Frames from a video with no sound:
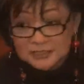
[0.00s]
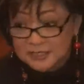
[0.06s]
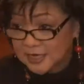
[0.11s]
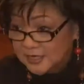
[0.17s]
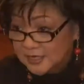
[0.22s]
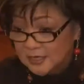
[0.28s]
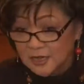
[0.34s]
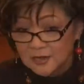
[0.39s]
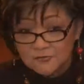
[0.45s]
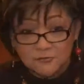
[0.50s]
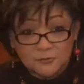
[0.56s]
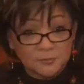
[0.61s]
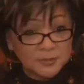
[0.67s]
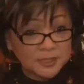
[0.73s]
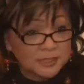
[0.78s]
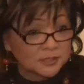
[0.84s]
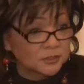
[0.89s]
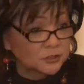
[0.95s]
state
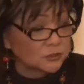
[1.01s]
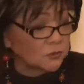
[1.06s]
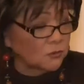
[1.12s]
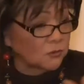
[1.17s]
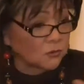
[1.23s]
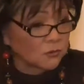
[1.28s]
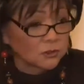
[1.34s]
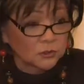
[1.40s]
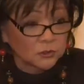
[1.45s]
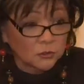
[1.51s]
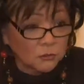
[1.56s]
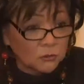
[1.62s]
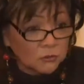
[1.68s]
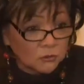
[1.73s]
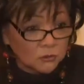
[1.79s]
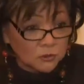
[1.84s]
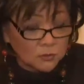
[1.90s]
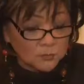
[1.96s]
government or a
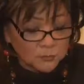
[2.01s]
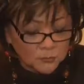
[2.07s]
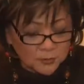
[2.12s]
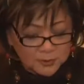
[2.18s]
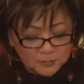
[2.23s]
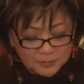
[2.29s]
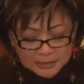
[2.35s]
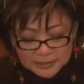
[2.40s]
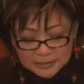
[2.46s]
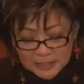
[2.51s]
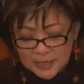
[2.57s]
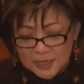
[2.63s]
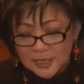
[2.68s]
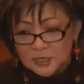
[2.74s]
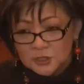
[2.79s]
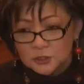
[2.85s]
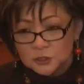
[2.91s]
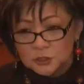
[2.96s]
local
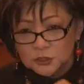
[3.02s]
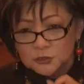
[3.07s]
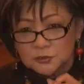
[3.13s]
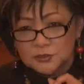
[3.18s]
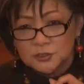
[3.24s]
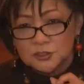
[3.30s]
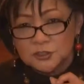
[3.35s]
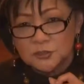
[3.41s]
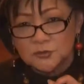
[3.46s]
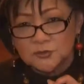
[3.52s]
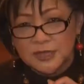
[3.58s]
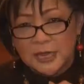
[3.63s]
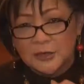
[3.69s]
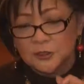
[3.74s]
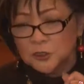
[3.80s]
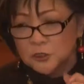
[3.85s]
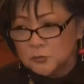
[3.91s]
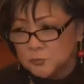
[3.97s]
appointment
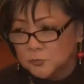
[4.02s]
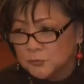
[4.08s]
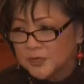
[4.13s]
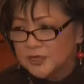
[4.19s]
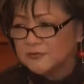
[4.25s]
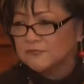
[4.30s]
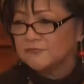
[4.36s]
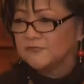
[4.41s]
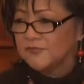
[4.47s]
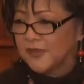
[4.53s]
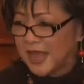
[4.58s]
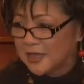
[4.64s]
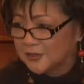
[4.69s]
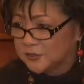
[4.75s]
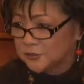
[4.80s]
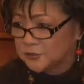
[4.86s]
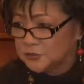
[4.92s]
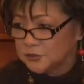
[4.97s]
so that you bring
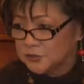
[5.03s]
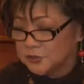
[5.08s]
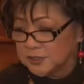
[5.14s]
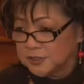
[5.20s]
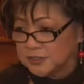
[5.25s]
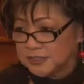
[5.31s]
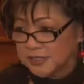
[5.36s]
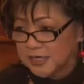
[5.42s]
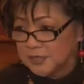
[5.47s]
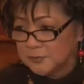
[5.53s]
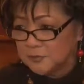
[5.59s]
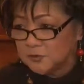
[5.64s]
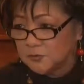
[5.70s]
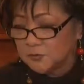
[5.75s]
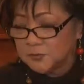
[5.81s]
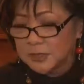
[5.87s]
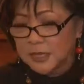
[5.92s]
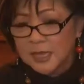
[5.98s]
value to the
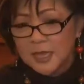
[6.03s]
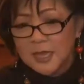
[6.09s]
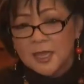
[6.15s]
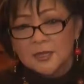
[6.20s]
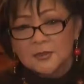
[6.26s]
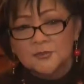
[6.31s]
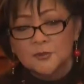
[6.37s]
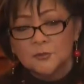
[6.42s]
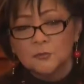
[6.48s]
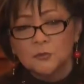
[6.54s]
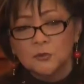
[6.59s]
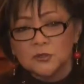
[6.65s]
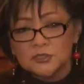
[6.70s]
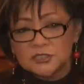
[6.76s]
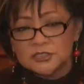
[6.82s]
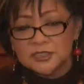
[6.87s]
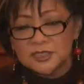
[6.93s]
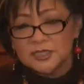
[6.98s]
table? The
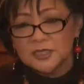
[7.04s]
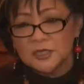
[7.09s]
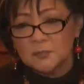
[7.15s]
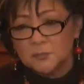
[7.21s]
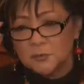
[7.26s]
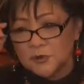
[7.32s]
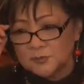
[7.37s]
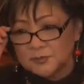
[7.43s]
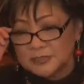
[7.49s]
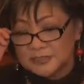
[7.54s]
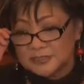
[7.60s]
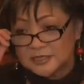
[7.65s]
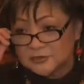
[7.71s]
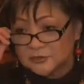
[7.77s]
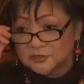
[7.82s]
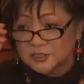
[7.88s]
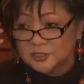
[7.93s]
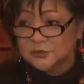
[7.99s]
worst thing,
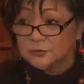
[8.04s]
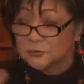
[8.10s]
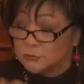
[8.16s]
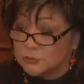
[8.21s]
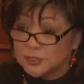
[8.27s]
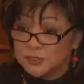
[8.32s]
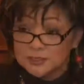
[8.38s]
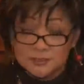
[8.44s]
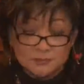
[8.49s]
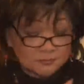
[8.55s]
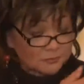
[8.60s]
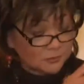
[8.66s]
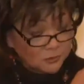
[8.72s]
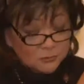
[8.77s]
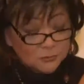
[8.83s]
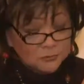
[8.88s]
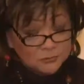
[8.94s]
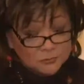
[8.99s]
appointment secretary,
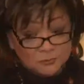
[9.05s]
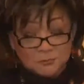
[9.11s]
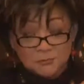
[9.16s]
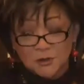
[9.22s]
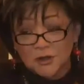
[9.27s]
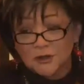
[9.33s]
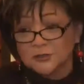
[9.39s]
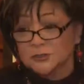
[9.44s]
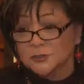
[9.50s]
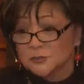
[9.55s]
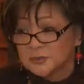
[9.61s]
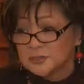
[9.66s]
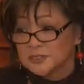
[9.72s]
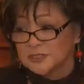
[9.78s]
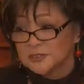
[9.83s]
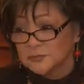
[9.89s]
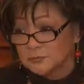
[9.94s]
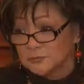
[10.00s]
who Mark
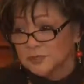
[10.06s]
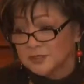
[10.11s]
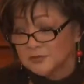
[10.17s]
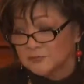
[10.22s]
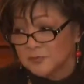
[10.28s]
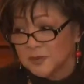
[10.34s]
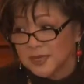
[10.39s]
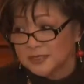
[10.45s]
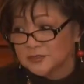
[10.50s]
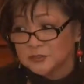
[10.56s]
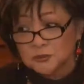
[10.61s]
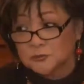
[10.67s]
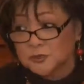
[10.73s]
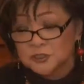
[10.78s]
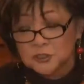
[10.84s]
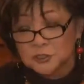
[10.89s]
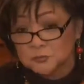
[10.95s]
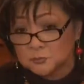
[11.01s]
knows is one of
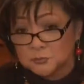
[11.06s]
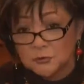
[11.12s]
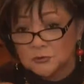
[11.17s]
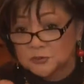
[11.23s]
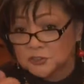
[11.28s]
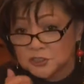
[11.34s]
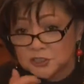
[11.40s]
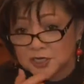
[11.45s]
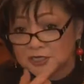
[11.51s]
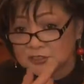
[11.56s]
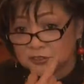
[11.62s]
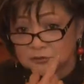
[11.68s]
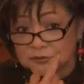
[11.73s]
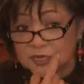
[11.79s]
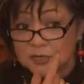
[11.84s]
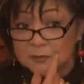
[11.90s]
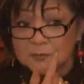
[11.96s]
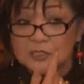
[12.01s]
my treasured
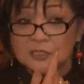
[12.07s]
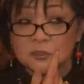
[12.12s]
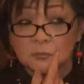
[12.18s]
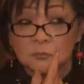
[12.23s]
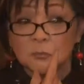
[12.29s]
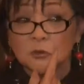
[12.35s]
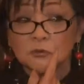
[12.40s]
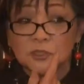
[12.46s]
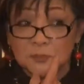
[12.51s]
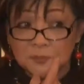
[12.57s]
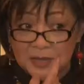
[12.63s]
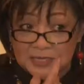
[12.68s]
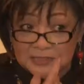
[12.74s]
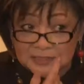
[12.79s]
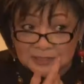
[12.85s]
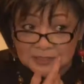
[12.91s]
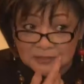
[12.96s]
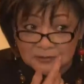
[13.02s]
proteges, her name is
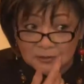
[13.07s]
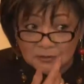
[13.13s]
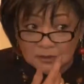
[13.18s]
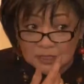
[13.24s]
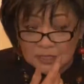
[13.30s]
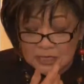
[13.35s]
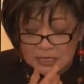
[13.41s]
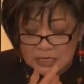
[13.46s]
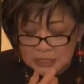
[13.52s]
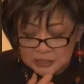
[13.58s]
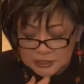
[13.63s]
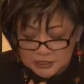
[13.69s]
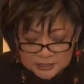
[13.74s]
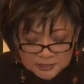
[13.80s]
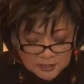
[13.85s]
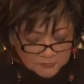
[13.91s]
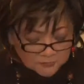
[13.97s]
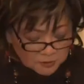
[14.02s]
Mona Pasquill.
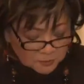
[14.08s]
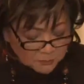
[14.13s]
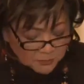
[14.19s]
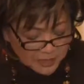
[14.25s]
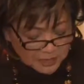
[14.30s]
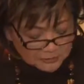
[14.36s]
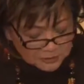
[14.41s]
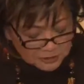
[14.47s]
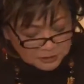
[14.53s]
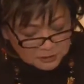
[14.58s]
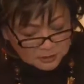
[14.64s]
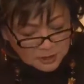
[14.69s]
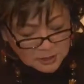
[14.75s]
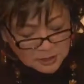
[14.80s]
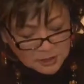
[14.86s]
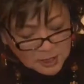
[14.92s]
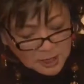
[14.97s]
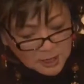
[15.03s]
She's Governor
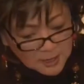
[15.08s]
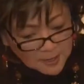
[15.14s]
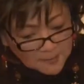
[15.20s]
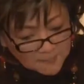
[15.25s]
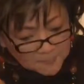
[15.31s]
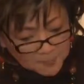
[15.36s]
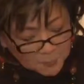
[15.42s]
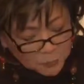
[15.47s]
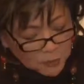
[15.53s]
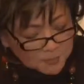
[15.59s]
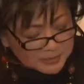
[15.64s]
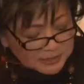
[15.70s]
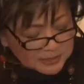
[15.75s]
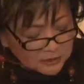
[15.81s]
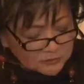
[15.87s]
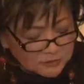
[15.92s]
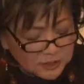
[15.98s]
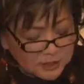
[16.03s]
Brown's
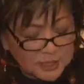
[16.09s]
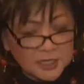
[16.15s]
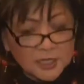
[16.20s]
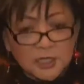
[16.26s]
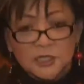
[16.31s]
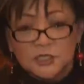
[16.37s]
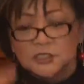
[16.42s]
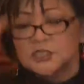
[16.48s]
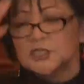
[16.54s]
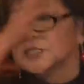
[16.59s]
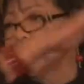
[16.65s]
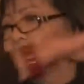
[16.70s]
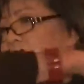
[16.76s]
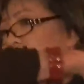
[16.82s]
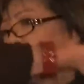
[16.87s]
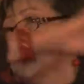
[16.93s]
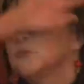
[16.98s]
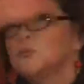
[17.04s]
appointment secretary.
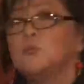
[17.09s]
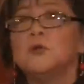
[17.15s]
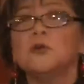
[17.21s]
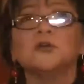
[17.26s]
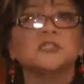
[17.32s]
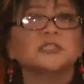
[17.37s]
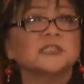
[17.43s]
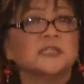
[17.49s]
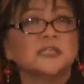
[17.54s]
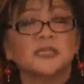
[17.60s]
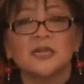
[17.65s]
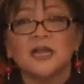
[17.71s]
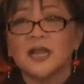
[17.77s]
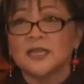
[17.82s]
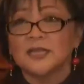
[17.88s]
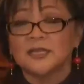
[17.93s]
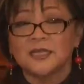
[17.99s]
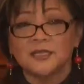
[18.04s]
She said, the worst
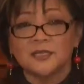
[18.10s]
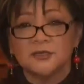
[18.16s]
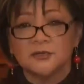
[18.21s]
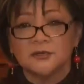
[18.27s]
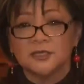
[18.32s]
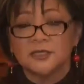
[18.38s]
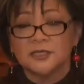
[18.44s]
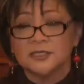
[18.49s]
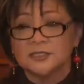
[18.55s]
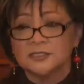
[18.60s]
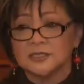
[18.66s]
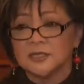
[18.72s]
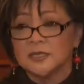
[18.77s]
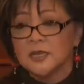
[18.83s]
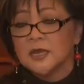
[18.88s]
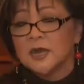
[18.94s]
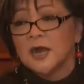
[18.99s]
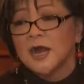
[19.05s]
thing I hear
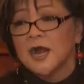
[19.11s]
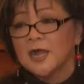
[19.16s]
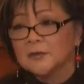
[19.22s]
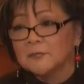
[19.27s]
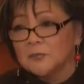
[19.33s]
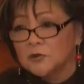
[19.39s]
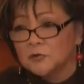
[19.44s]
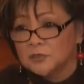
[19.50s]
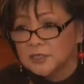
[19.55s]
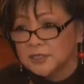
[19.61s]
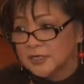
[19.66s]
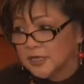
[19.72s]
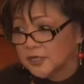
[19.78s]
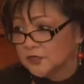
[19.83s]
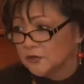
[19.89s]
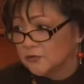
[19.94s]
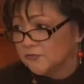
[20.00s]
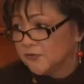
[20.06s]
is, hi
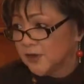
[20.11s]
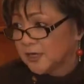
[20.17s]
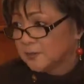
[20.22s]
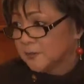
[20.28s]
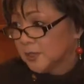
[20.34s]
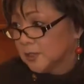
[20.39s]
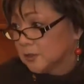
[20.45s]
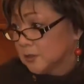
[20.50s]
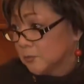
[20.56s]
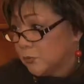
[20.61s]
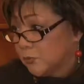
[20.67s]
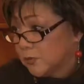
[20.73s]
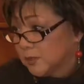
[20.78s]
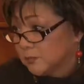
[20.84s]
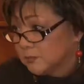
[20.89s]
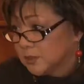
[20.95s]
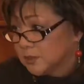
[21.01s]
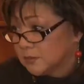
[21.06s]
Mona, can you find me an
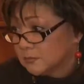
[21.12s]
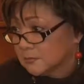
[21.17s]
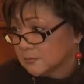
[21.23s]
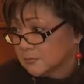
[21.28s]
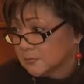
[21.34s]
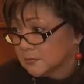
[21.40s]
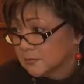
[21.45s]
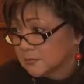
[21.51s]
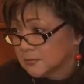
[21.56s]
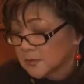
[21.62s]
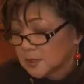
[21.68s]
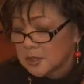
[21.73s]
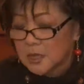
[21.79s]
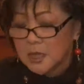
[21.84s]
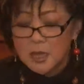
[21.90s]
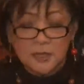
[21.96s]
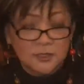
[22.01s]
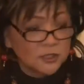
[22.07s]
appointment?
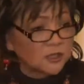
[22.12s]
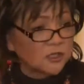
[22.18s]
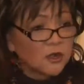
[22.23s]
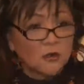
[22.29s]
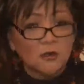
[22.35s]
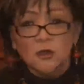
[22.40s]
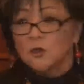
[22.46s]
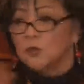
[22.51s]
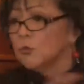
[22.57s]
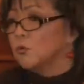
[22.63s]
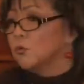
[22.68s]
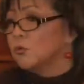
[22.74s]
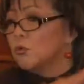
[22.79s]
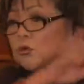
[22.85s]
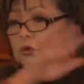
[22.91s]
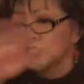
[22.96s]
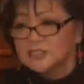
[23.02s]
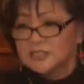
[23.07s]

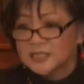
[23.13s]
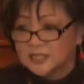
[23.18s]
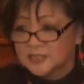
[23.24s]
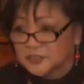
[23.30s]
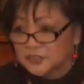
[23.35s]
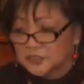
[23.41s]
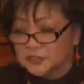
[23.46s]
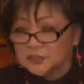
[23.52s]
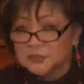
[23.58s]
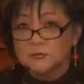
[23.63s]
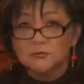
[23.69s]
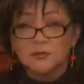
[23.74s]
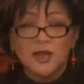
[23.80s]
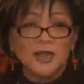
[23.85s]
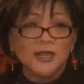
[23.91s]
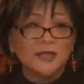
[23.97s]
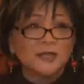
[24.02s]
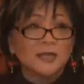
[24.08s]
Worst thing to
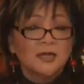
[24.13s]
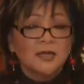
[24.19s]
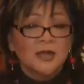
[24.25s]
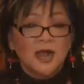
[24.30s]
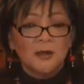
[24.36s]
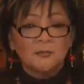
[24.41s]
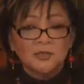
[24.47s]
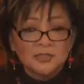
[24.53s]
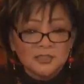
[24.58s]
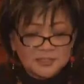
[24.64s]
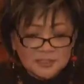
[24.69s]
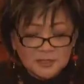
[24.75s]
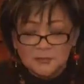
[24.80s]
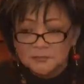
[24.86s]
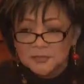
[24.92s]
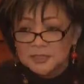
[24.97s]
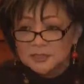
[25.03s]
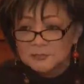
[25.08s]
do, right? I'm going
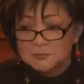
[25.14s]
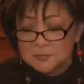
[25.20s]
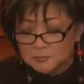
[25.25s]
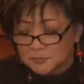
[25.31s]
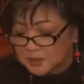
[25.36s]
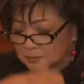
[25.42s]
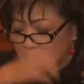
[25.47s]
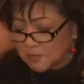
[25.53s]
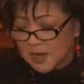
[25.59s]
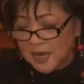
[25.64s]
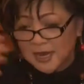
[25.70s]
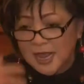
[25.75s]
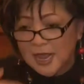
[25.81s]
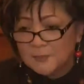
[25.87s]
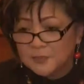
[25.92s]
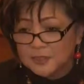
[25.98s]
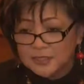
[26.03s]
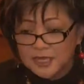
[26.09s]
to submit
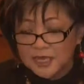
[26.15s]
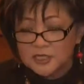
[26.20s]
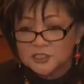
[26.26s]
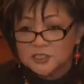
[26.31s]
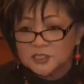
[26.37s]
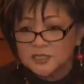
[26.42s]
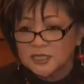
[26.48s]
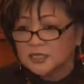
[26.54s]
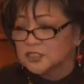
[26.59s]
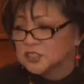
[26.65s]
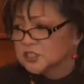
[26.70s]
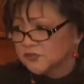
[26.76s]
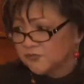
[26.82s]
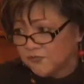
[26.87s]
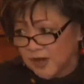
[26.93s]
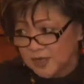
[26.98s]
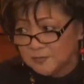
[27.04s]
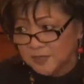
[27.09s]
my application
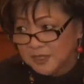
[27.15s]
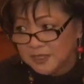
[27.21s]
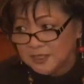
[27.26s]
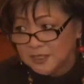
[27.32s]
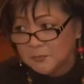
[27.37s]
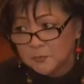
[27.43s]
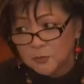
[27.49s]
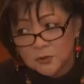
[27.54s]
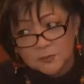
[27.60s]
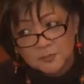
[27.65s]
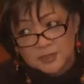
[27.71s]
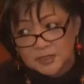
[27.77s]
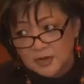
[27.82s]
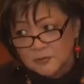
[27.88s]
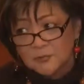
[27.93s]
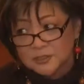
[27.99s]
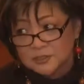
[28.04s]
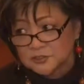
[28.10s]
and just find me any
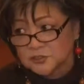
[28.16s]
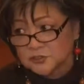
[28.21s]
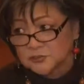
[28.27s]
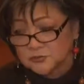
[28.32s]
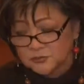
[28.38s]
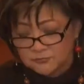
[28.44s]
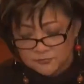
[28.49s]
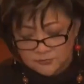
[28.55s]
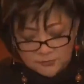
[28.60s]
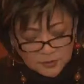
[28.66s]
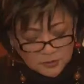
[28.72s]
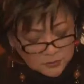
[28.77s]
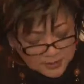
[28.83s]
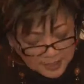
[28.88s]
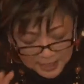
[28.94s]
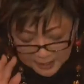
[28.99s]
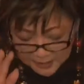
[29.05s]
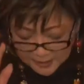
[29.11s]
appointment I want to serve.
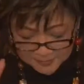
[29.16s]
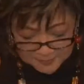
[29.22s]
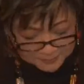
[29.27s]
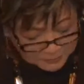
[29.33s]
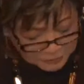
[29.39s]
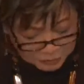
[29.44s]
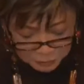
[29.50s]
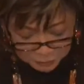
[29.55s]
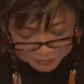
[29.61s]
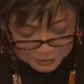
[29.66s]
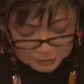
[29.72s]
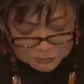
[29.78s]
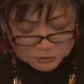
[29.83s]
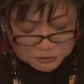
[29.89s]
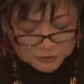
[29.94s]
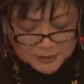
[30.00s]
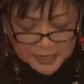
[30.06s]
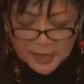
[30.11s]
Okay, so
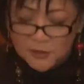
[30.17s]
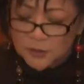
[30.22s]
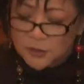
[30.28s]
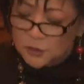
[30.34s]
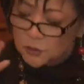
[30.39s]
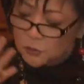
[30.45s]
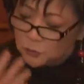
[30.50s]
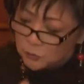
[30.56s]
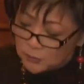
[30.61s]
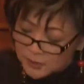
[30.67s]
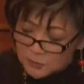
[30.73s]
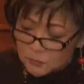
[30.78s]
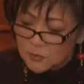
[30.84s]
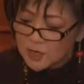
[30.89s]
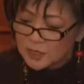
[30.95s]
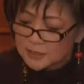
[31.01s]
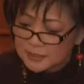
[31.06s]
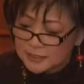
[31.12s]
we don't do that.
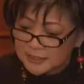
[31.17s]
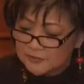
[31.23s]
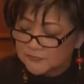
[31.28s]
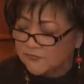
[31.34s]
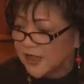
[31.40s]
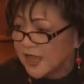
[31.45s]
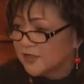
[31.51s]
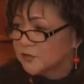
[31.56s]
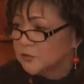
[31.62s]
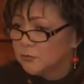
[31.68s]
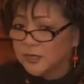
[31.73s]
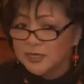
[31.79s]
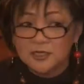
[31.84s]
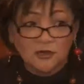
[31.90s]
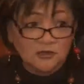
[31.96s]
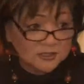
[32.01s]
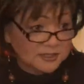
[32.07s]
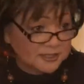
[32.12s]
We want to
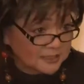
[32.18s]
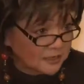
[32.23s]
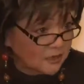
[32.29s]
evaluate